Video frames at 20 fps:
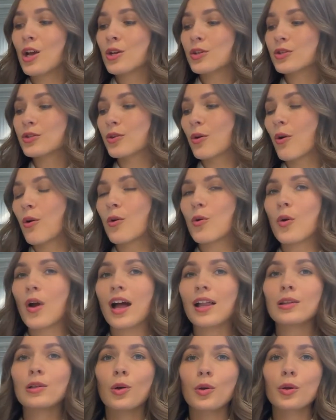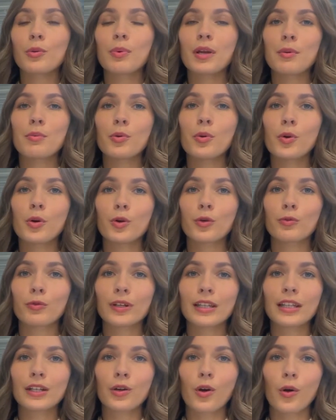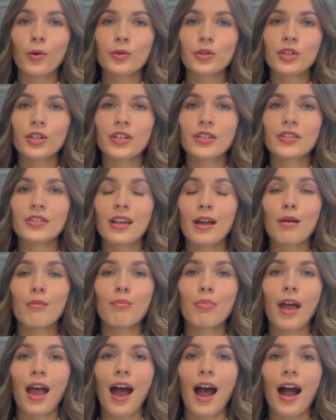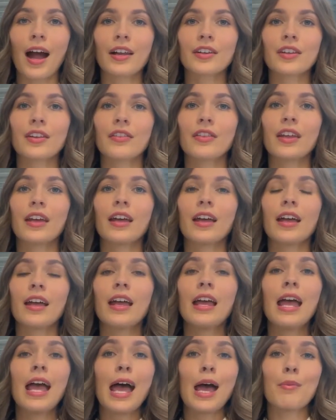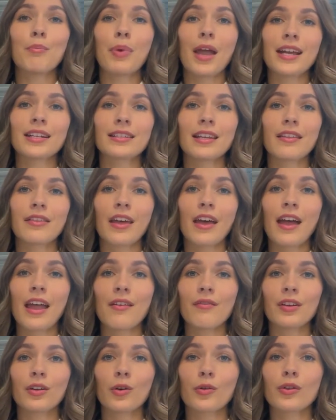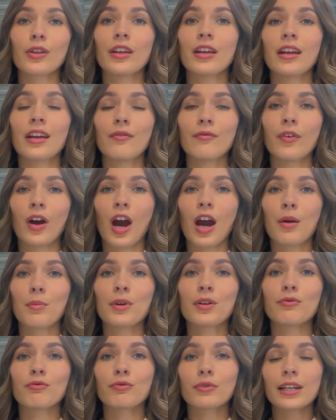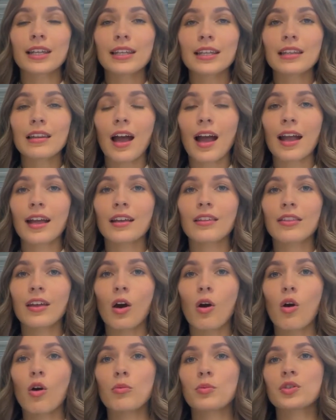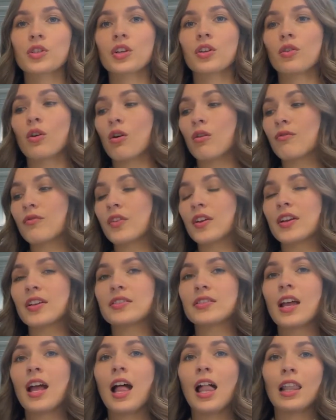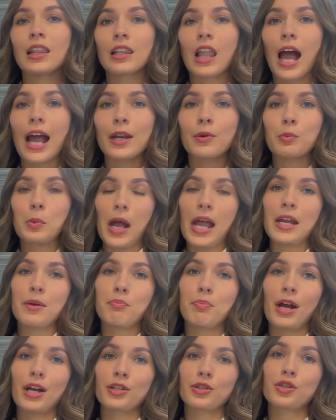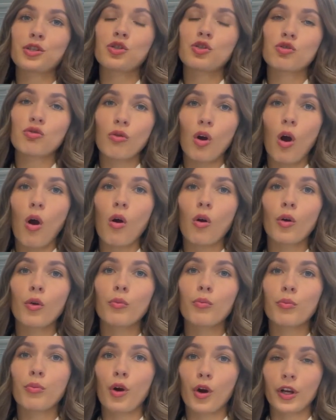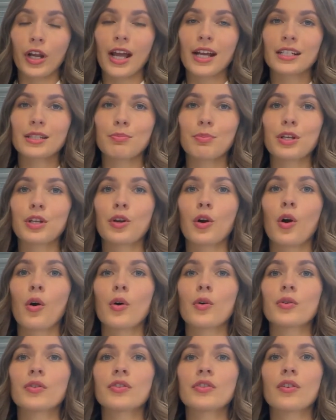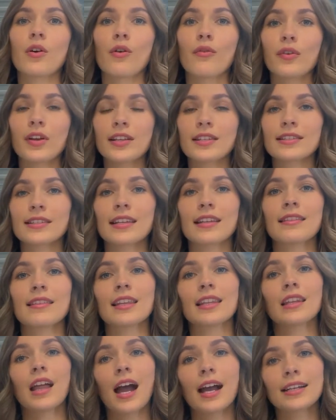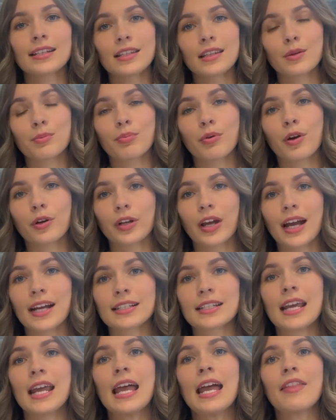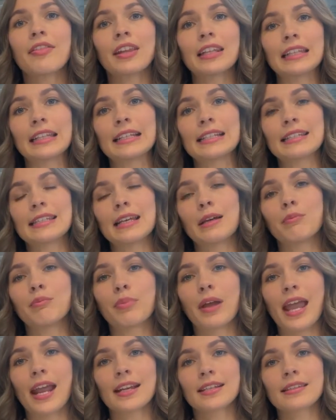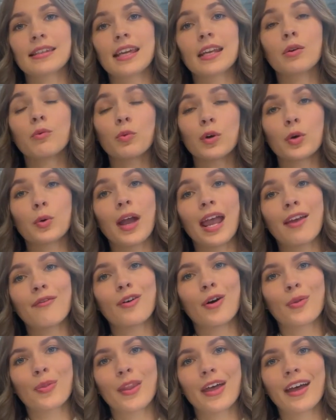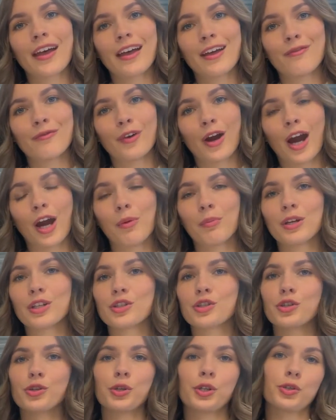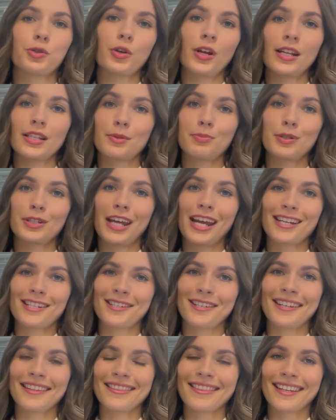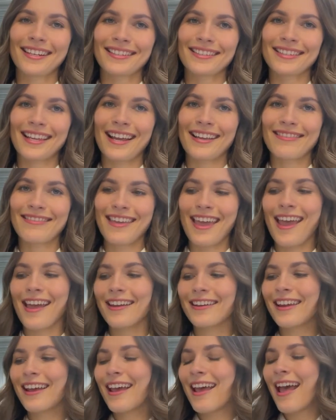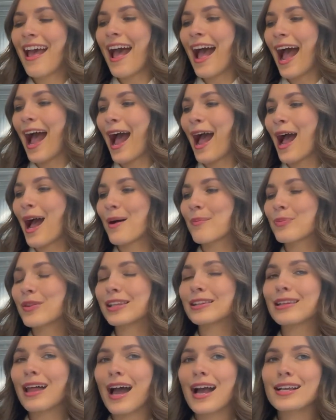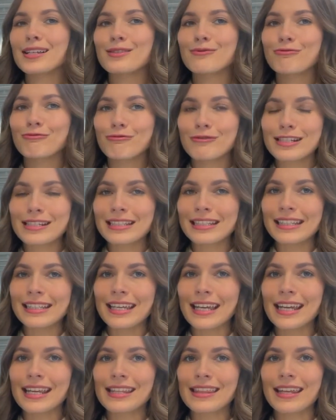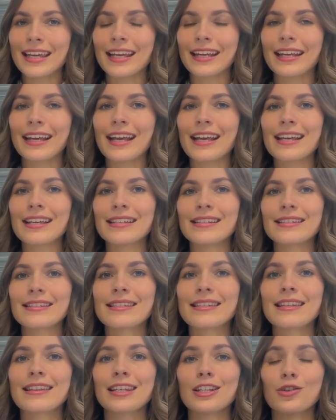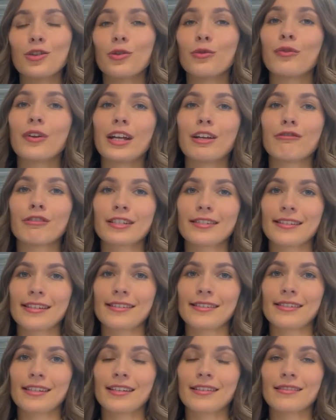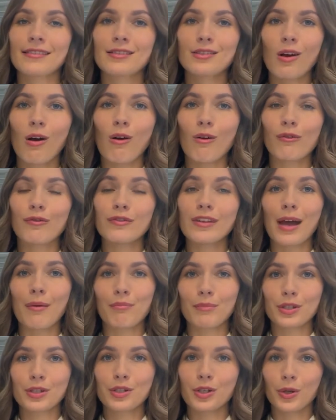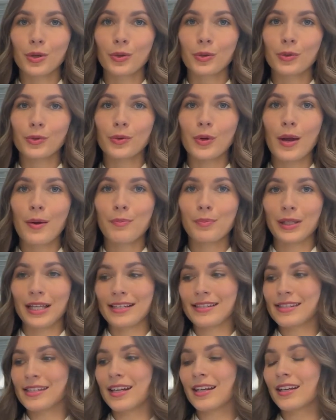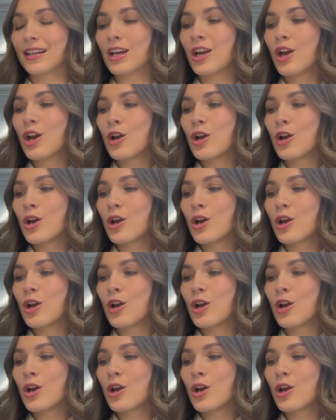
So a lot of people who are really conscious about the impact that they're having on the environment really like the option of this lightweight but strong product because obviously the lighter the product, the less impact that it will have on the environment during transportation and things like that. And um, the last really key thing is the UV resistance of number two plastic.